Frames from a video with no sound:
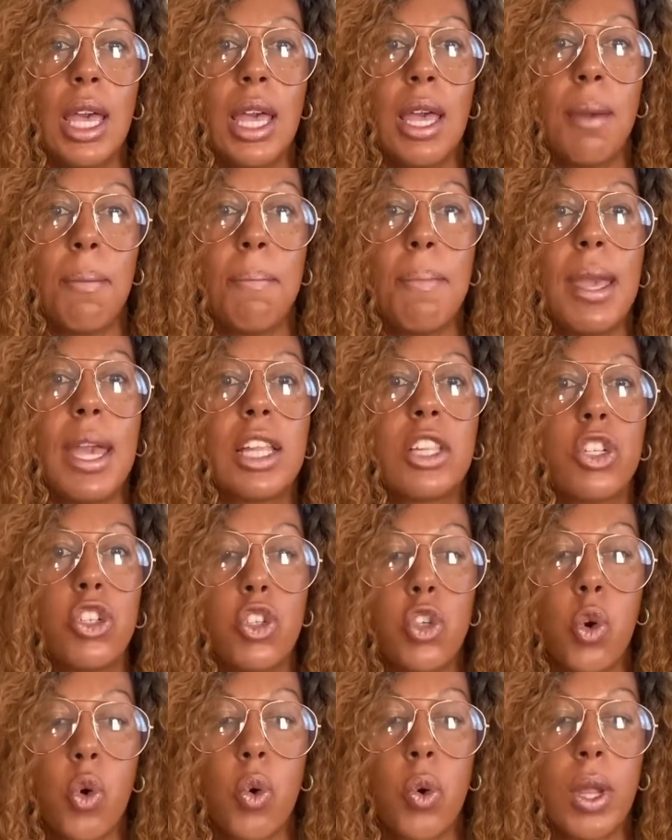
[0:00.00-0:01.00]

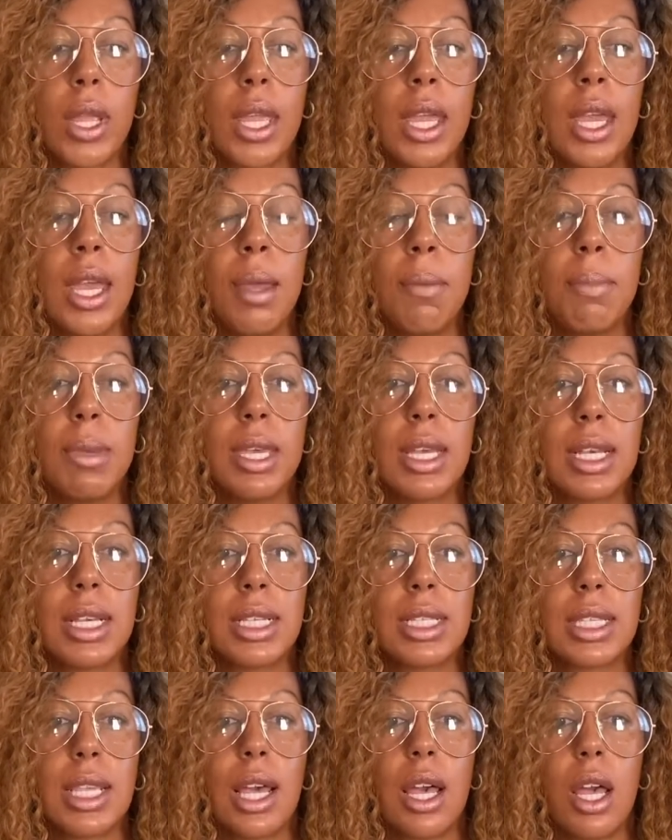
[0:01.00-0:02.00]
mandatory, because
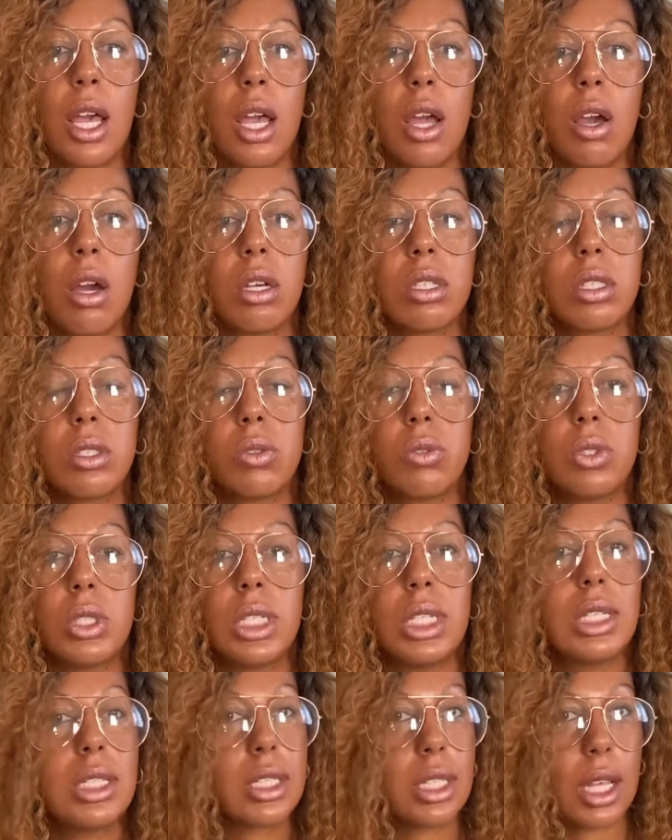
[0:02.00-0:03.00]
I also
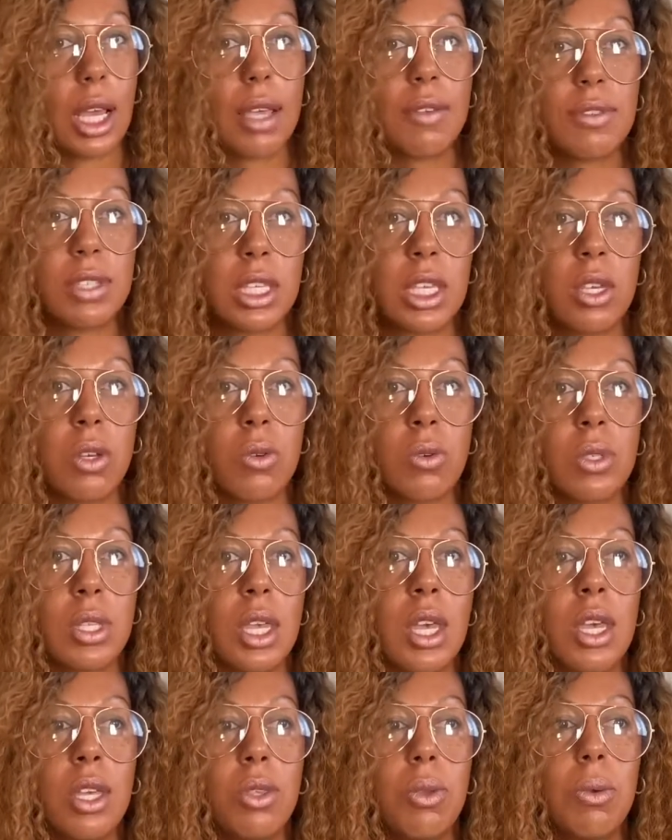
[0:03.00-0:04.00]
teach life skills.
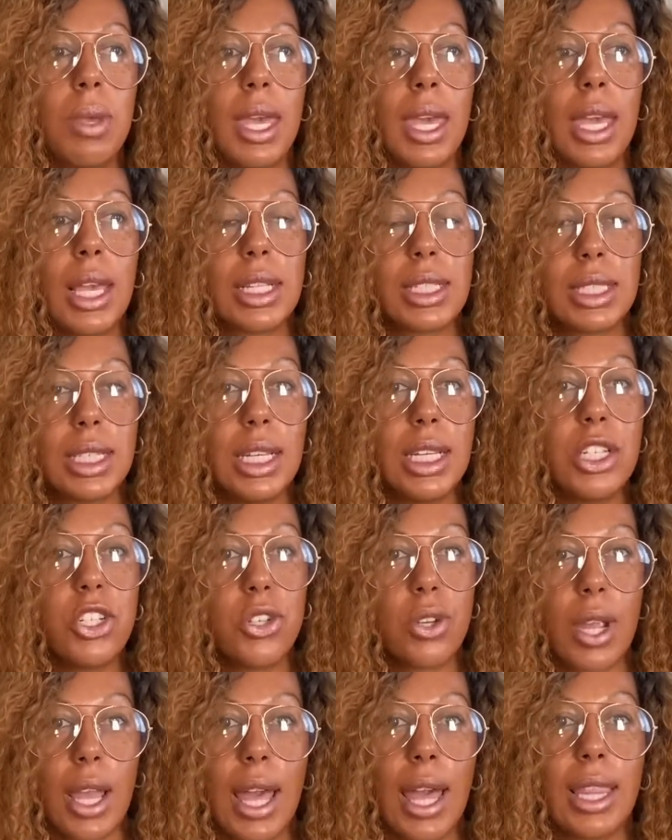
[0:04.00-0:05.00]
You can't teach your
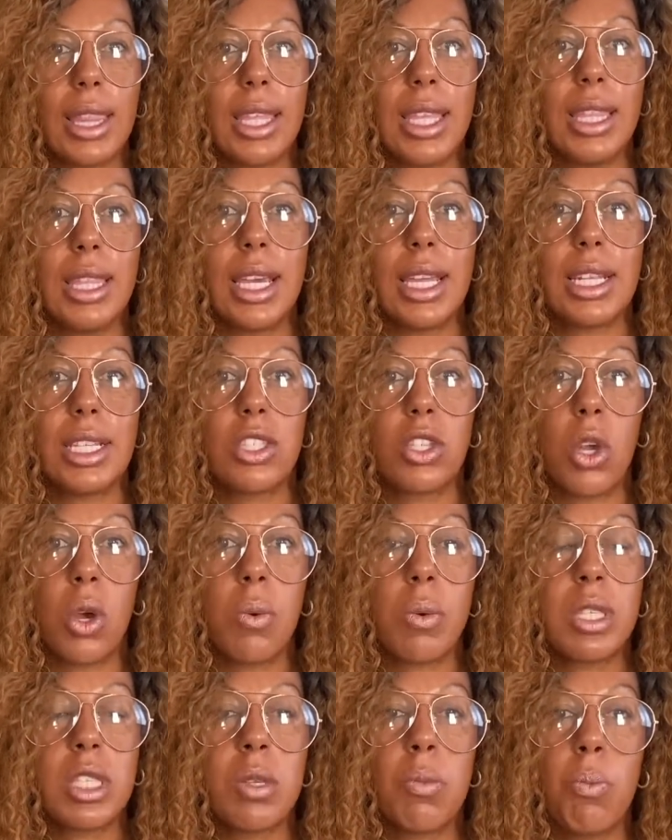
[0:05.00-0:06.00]
athlete that it's always
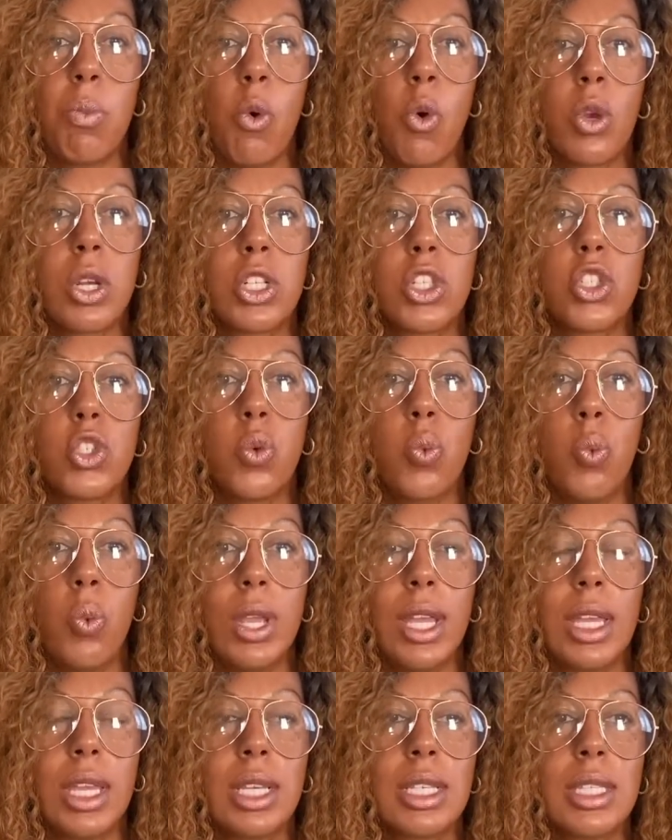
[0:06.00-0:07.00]
important to win,
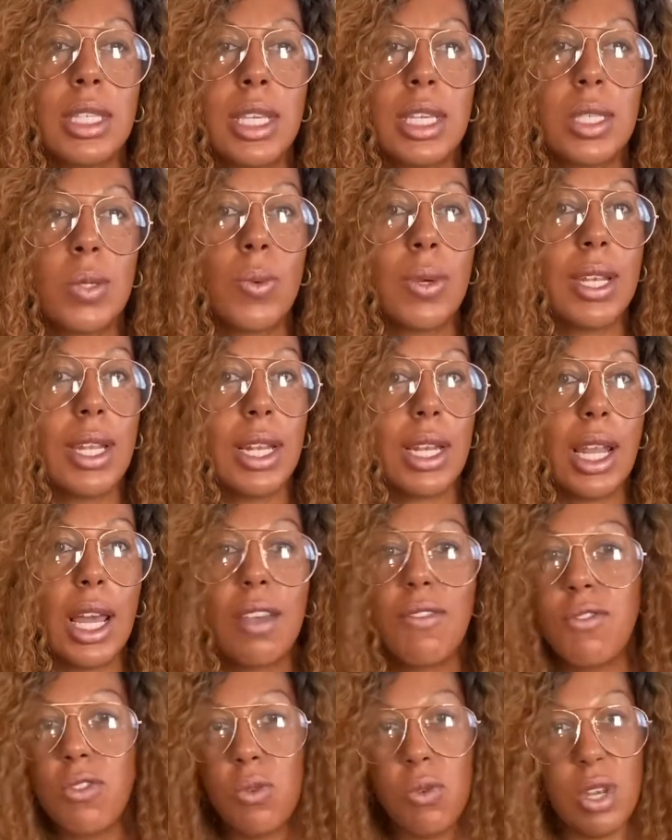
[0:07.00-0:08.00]
because guess what? In life,
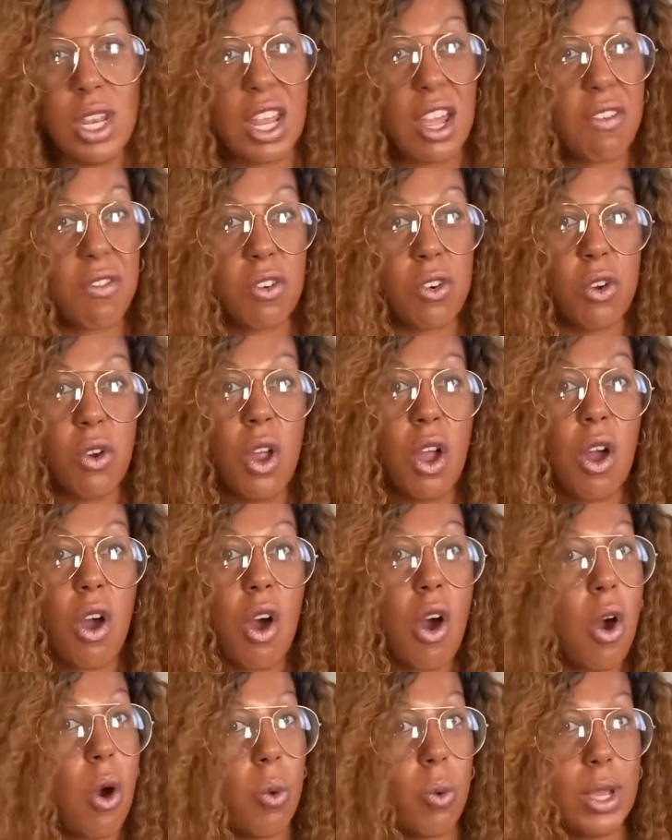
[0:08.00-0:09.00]
you never
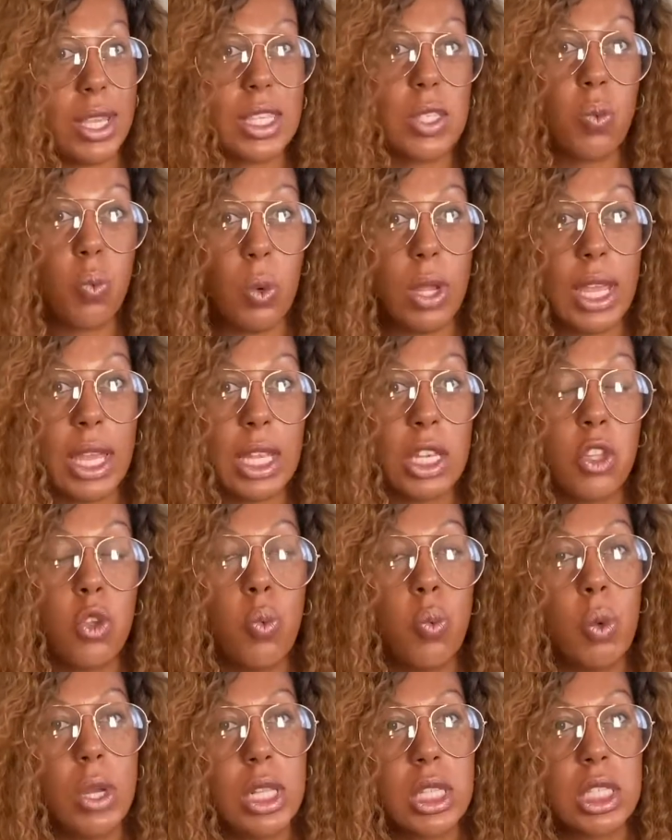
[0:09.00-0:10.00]
always win. You
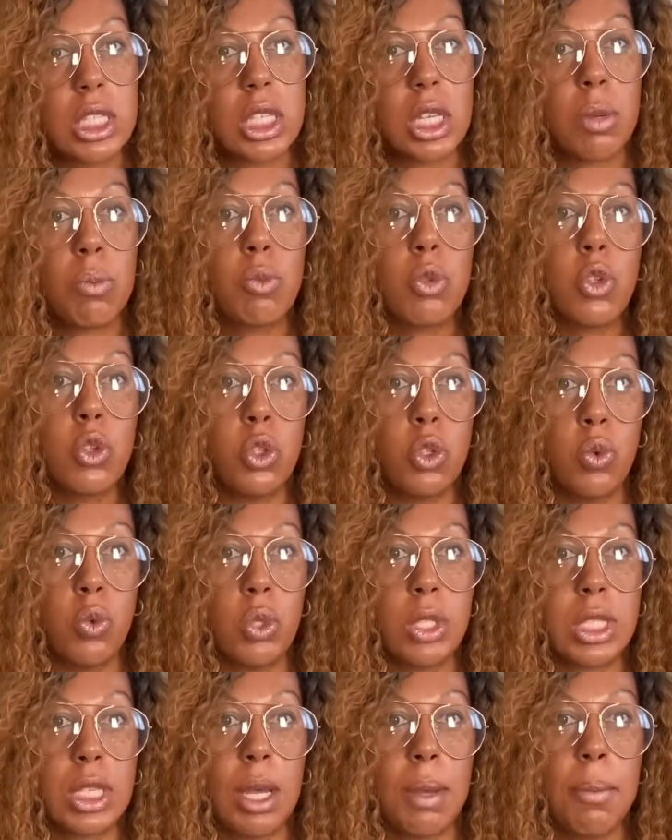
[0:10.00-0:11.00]
win some, you lose
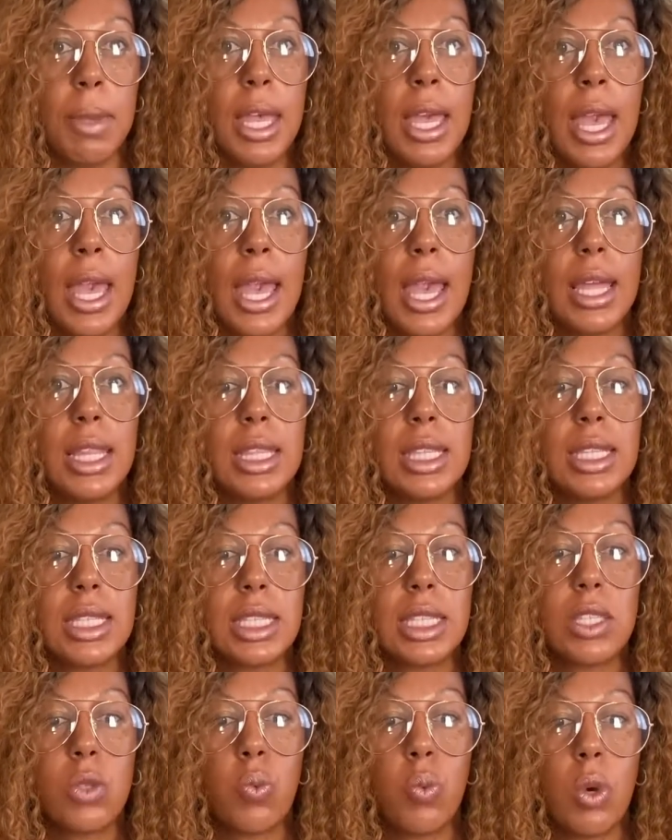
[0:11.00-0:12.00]
some. And this is
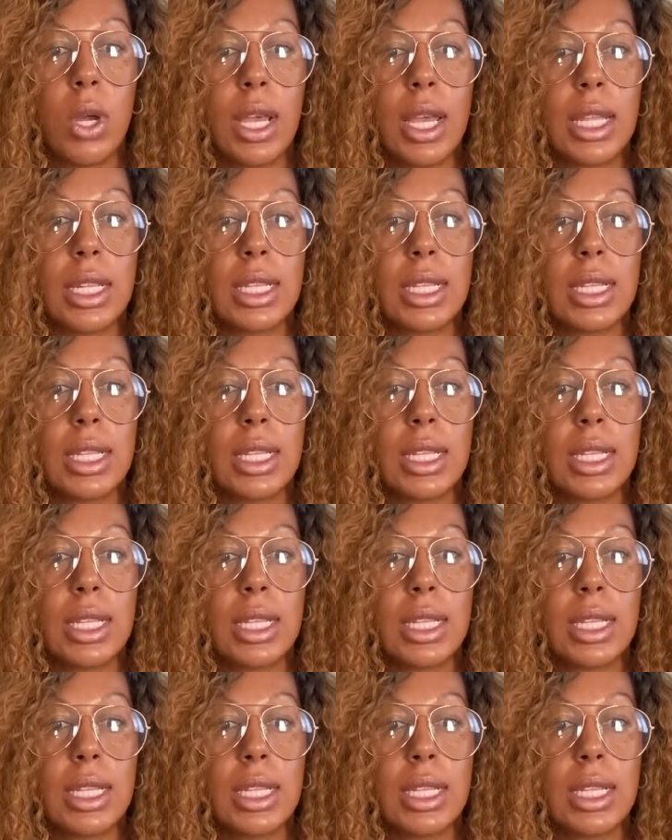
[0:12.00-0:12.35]
what